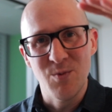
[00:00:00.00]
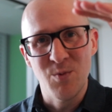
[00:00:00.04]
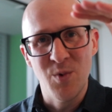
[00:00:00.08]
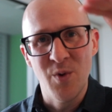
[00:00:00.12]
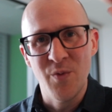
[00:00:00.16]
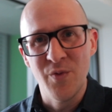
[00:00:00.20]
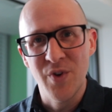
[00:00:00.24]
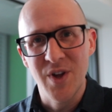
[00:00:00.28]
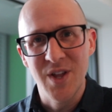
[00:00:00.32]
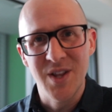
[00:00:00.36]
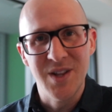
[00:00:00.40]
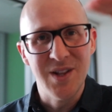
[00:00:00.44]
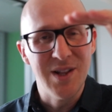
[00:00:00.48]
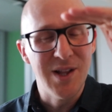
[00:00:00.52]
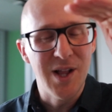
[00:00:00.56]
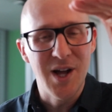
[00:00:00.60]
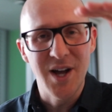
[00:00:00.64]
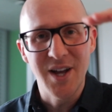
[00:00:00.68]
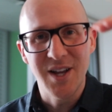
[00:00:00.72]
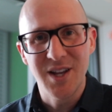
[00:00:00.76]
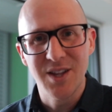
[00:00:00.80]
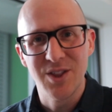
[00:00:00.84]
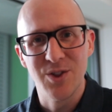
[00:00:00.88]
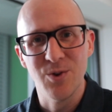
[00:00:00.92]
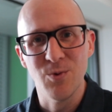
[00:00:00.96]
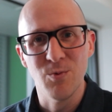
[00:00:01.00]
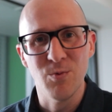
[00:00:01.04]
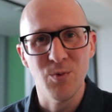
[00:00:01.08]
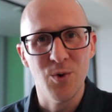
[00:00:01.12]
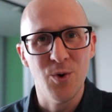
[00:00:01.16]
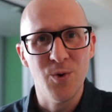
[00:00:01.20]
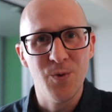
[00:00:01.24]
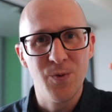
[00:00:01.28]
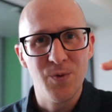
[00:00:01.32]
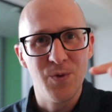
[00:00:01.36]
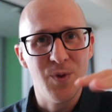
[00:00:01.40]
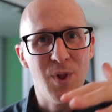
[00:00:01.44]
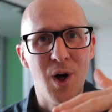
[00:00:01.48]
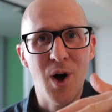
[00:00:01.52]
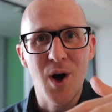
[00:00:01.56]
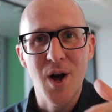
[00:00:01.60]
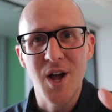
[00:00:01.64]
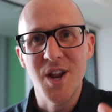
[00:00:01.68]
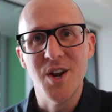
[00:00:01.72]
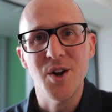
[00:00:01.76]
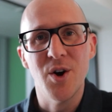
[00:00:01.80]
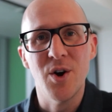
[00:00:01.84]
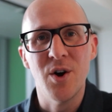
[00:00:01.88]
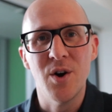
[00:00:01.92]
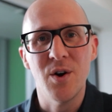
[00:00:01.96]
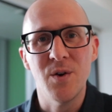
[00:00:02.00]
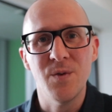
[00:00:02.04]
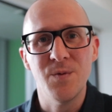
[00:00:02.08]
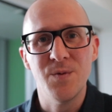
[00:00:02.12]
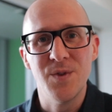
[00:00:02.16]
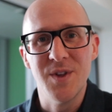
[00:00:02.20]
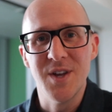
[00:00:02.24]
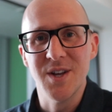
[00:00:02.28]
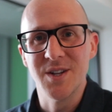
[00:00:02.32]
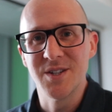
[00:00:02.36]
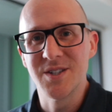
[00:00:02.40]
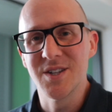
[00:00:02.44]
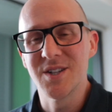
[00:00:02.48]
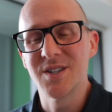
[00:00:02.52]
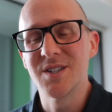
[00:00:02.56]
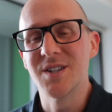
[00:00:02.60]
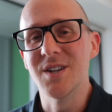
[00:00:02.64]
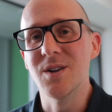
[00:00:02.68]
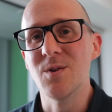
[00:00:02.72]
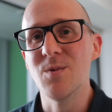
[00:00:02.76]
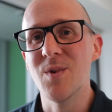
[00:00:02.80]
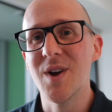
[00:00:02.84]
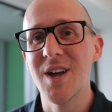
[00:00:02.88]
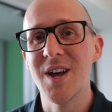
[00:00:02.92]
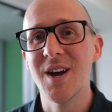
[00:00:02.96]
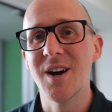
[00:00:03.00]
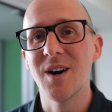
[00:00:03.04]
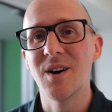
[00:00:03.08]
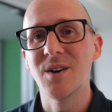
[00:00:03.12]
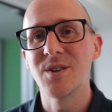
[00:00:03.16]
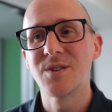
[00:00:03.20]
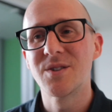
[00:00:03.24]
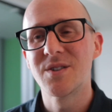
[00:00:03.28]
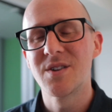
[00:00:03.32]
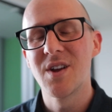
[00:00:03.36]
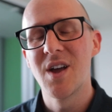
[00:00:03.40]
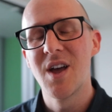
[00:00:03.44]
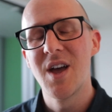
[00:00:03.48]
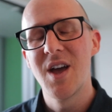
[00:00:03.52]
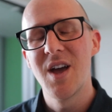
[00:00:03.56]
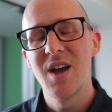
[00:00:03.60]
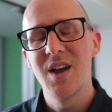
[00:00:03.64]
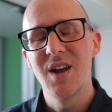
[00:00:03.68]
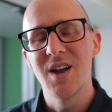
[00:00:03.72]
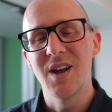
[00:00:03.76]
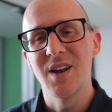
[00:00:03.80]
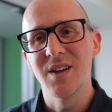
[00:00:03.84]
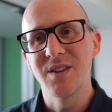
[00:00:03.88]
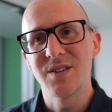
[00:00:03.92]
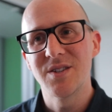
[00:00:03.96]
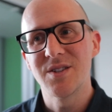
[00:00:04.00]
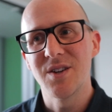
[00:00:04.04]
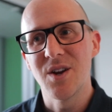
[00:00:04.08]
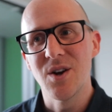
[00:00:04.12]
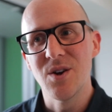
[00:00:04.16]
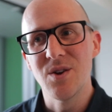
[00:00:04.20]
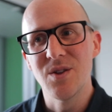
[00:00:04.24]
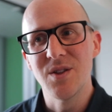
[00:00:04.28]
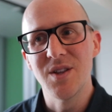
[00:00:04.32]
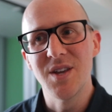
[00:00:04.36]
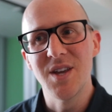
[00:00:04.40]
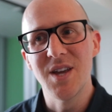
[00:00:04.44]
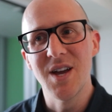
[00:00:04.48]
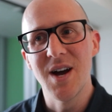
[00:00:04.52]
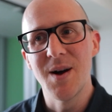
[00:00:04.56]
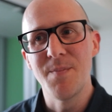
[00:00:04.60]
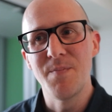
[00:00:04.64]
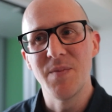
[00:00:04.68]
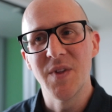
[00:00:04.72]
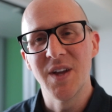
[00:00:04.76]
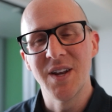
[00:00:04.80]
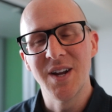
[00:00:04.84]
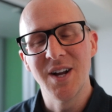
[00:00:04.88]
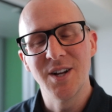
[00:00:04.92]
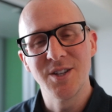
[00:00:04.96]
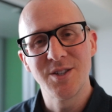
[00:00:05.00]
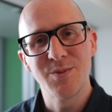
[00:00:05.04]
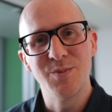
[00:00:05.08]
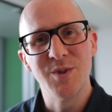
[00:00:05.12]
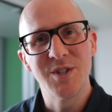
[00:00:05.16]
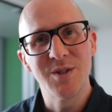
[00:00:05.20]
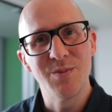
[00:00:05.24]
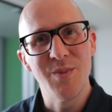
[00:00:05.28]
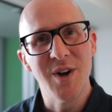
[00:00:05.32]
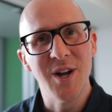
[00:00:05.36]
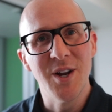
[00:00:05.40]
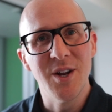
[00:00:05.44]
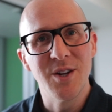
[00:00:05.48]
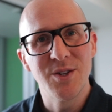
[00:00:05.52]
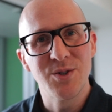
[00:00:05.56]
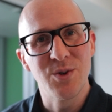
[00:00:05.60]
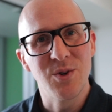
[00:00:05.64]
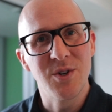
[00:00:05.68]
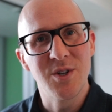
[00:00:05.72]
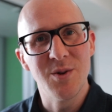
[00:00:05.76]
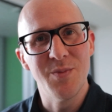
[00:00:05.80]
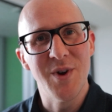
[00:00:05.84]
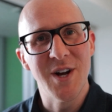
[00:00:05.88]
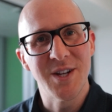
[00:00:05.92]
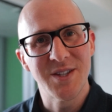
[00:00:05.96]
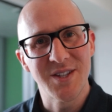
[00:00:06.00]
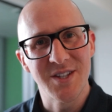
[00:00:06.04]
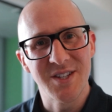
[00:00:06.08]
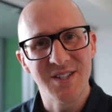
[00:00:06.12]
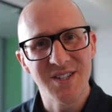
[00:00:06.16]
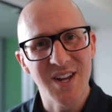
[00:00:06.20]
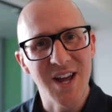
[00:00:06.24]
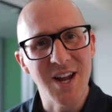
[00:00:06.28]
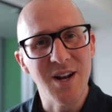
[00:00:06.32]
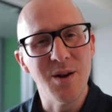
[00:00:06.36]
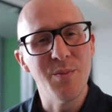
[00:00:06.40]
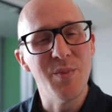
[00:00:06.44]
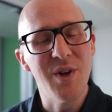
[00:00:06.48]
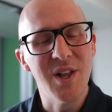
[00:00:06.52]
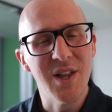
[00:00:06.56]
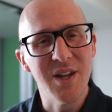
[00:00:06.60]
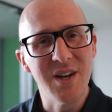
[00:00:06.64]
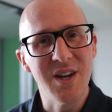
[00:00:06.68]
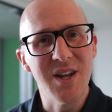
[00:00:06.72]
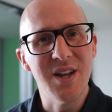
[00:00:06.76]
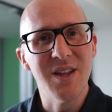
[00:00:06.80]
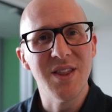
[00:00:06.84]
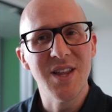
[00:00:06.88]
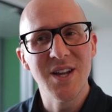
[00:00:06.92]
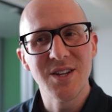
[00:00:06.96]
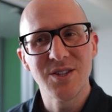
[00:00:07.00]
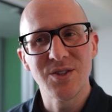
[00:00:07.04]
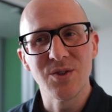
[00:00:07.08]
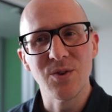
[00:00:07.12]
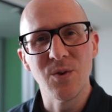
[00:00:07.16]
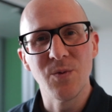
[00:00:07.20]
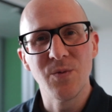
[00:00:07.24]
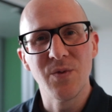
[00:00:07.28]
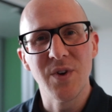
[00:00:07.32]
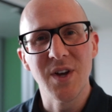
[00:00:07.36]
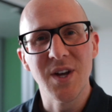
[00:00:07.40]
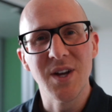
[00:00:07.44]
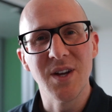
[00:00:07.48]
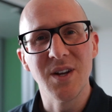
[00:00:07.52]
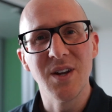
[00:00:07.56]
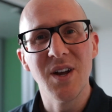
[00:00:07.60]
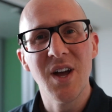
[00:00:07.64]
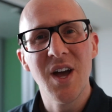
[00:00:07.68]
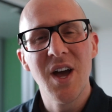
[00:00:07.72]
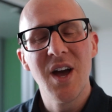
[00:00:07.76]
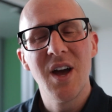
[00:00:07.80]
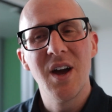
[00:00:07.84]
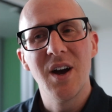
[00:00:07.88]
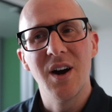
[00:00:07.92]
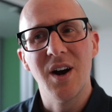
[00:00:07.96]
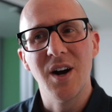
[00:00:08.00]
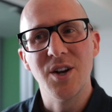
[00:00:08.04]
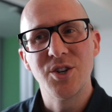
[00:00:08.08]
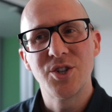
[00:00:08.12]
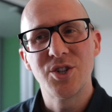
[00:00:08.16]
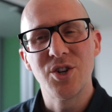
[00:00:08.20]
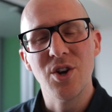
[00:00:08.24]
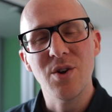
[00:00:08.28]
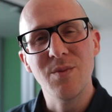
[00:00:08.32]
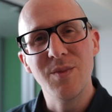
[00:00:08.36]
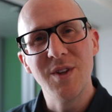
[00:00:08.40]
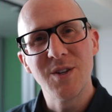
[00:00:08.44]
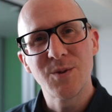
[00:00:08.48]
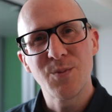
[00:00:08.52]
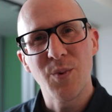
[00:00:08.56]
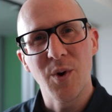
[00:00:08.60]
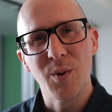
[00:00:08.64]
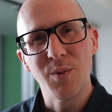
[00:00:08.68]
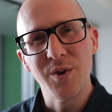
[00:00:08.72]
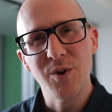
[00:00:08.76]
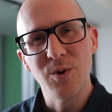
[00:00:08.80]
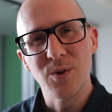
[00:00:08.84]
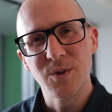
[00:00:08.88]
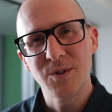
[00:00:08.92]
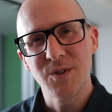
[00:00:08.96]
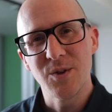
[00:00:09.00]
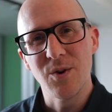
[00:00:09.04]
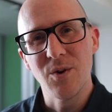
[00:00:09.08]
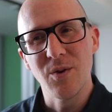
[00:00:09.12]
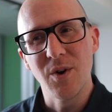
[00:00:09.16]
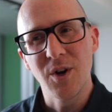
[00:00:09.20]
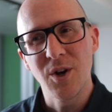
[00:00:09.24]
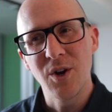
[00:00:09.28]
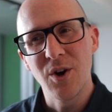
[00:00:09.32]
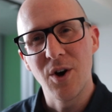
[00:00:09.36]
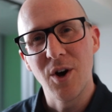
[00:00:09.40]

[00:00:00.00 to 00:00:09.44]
it within like the roof line of the existing warehouse. And so the announcements about it talked about sustainability and that sort of thing. I assume there's probably also a